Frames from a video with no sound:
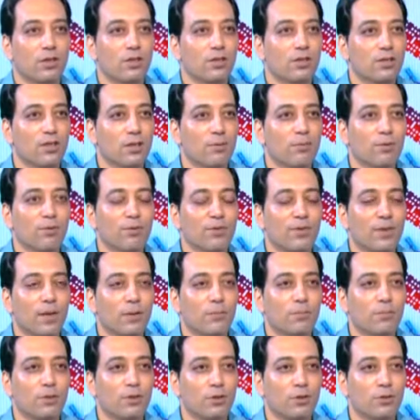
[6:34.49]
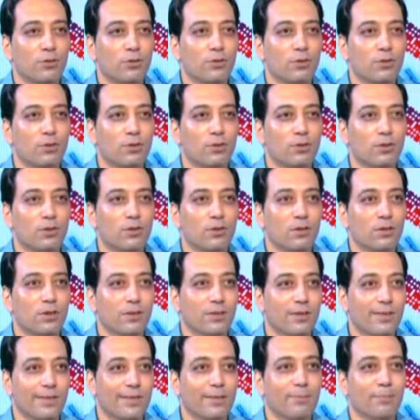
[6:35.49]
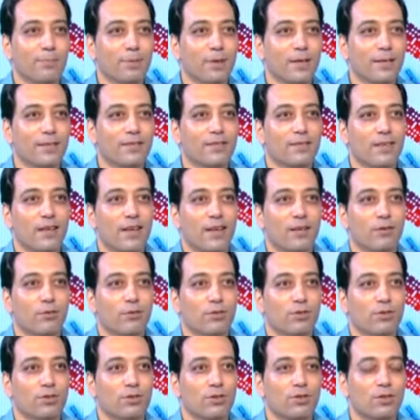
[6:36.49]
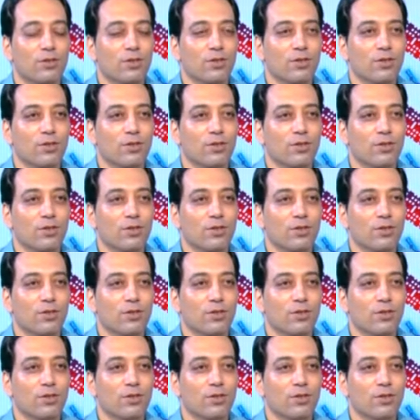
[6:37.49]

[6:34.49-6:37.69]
Some of them use complex language.